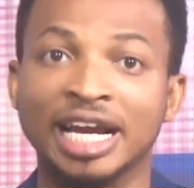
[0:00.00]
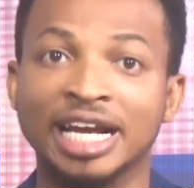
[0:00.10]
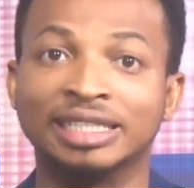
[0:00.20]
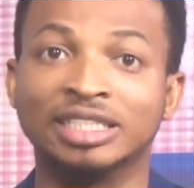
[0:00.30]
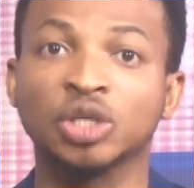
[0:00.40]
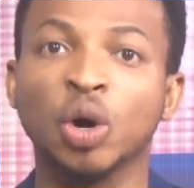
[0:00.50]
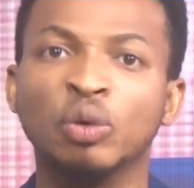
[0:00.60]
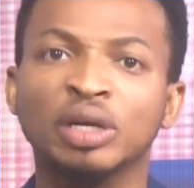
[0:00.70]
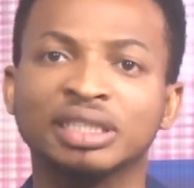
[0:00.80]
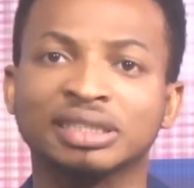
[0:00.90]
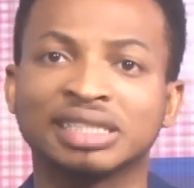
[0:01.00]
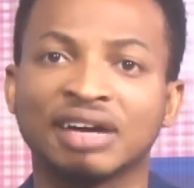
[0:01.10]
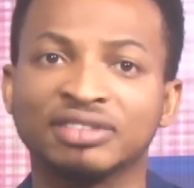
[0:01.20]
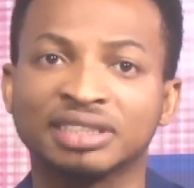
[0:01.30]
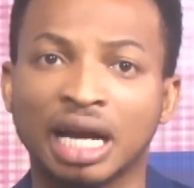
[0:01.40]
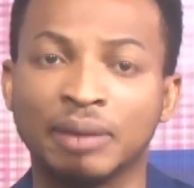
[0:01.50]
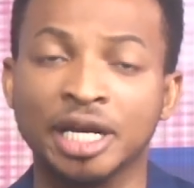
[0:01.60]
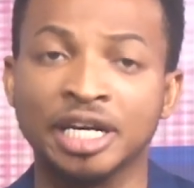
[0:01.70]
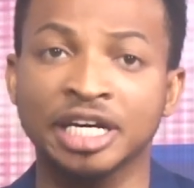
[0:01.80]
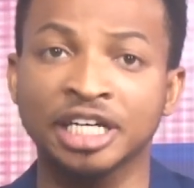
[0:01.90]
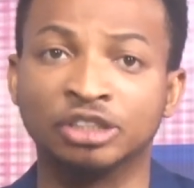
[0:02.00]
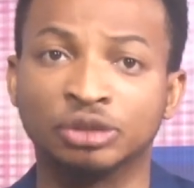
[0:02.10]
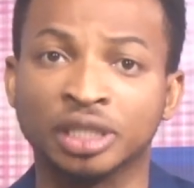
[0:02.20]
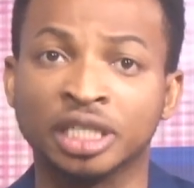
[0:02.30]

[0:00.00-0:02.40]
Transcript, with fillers: It is only the seventh time in the history